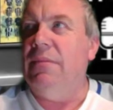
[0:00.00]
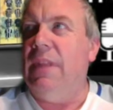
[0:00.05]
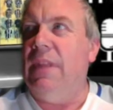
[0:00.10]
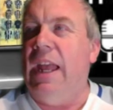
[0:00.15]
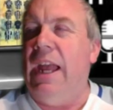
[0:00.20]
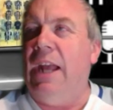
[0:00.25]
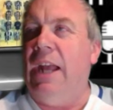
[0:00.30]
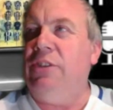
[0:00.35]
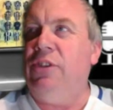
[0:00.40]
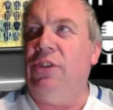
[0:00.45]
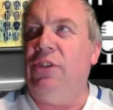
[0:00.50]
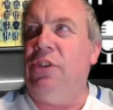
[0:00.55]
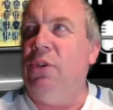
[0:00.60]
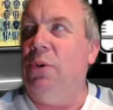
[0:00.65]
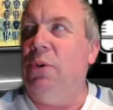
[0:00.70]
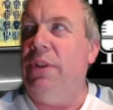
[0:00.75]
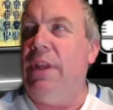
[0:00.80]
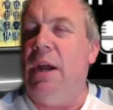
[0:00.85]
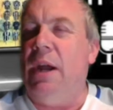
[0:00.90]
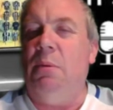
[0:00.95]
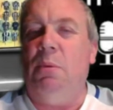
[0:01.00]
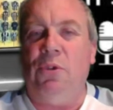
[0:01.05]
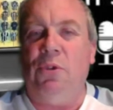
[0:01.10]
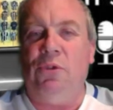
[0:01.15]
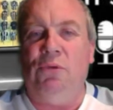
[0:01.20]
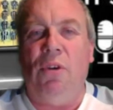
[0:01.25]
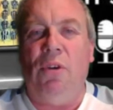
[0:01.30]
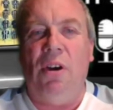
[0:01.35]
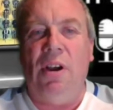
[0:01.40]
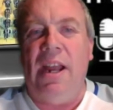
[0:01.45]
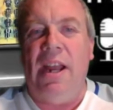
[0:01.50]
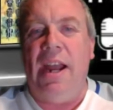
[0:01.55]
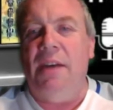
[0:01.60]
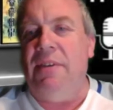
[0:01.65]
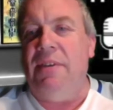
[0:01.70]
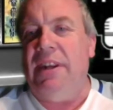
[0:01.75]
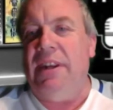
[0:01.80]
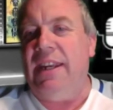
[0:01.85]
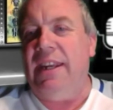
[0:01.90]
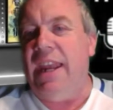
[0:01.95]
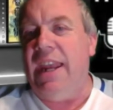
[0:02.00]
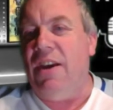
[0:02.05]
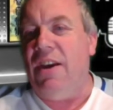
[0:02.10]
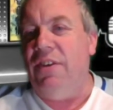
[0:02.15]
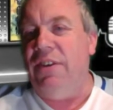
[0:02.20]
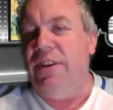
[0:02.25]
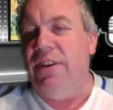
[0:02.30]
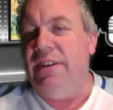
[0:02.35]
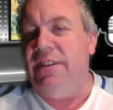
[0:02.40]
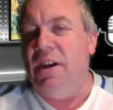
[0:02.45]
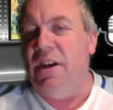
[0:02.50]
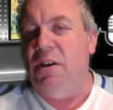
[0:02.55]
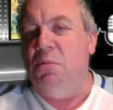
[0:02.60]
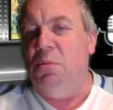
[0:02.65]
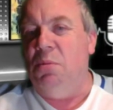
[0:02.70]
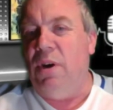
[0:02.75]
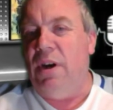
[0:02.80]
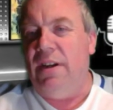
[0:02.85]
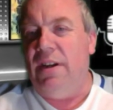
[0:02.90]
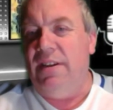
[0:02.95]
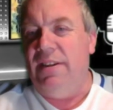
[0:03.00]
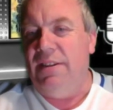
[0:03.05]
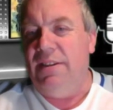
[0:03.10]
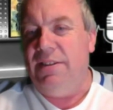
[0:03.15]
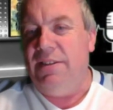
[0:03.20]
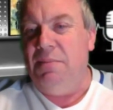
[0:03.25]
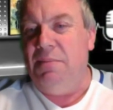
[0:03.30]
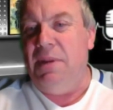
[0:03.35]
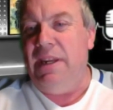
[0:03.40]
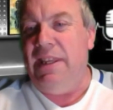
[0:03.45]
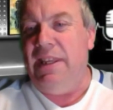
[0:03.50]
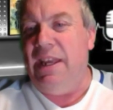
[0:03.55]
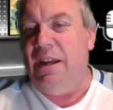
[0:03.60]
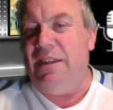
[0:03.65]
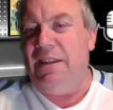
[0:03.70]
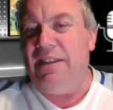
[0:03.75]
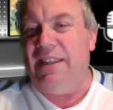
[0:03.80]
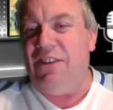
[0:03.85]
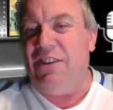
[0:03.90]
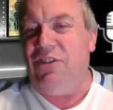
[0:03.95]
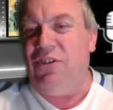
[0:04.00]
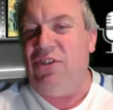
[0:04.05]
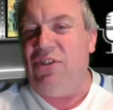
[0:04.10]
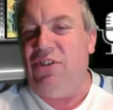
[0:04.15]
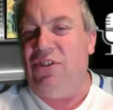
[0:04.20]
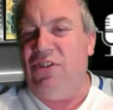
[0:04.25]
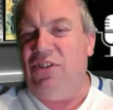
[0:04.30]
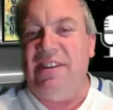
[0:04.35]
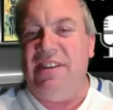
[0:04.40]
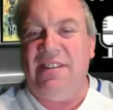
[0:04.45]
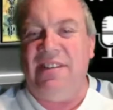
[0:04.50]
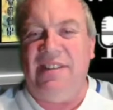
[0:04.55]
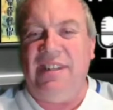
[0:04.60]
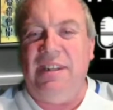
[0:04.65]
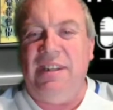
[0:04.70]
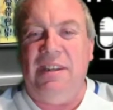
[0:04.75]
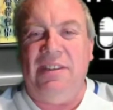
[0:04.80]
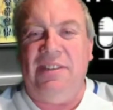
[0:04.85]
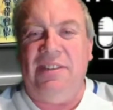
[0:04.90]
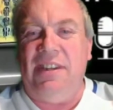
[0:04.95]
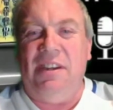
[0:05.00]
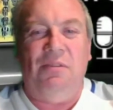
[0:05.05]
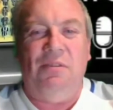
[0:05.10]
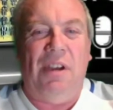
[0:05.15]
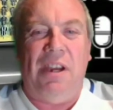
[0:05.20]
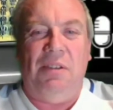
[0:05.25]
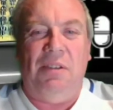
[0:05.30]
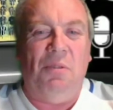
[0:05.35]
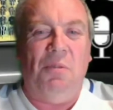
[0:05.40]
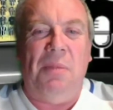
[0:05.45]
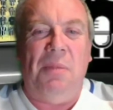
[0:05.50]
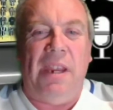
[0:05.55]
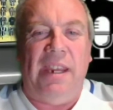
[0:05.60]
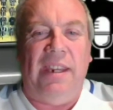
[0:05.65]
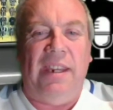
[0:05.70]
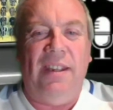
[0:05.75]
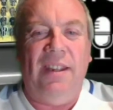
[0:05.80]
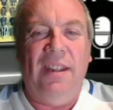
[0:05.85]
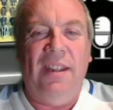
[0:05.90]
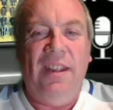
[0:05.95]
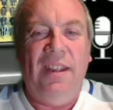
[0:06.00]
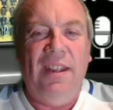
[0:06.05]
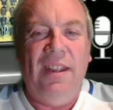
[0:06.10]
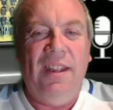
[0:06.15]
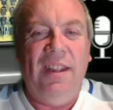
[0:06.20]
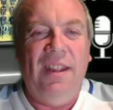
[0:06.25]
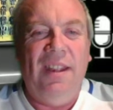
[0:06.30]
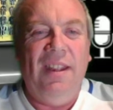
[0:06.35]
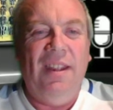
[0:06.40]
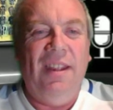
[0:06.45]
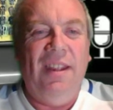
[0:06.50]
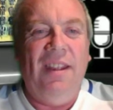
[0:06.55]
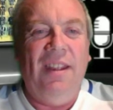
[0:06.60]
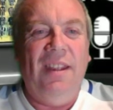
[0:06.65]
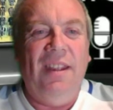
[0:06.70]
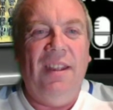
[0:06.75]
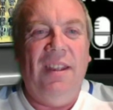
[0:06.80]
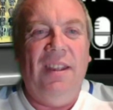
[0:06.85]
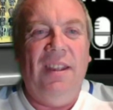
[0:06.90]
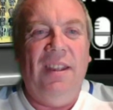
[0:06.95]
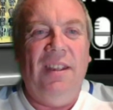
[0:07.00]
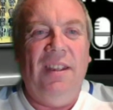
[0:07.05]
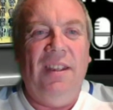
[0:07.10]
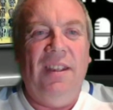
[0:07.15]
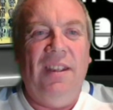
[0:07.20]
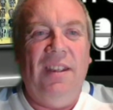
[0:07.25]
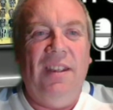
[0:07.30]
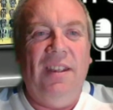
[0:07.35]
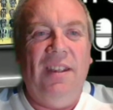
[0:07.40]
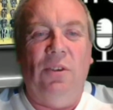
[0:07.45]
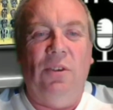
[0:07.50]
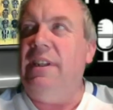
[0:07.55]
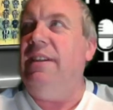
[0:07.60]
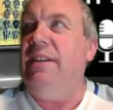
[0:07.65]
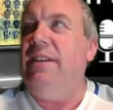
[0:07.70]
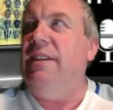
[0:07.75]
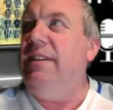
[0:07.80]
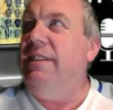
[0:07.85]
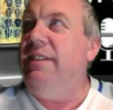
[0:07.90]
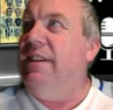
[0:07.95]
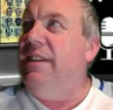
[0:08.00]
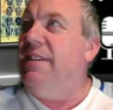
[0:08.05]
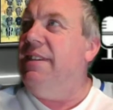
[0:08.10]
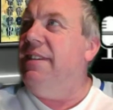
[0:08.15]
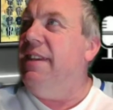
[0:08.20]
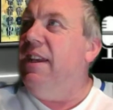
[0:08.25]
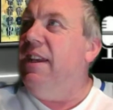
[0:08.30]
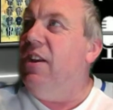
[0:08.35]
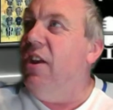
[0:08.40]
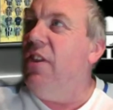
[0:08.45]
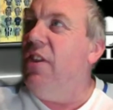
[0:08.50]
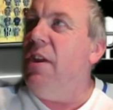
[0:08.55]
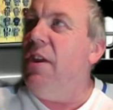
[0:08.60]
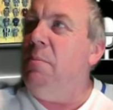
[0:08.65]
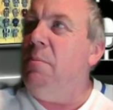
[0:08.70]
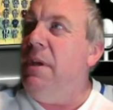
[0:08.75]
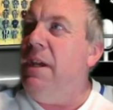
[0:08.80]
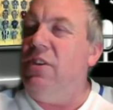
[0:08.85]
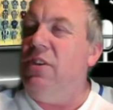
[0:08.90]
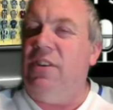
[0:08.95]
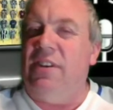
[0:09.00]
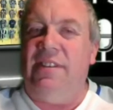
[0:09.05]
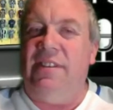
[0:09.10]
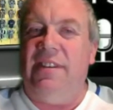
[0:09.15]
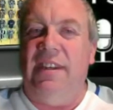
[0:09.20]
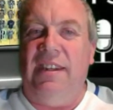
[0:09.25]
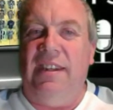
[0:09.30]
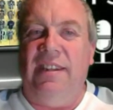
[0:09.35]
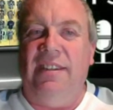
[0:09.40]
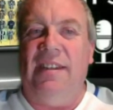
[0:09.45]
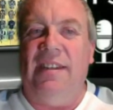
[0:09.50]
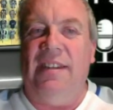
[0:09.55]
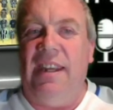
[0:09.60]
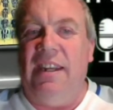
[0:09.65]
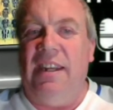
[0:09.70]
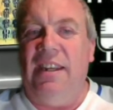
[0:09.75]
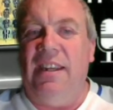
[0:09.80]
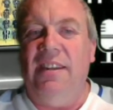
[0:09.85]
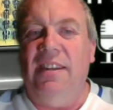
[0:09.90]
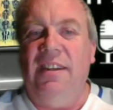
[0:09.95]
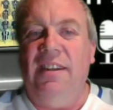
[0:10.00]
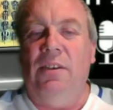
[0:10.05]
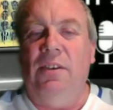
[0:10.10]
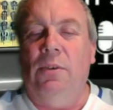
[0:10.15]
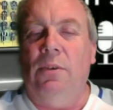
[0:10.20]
I just thought that was wrong having a gig on the Town War. To me, that just didn't sit right with me. You see other major cities like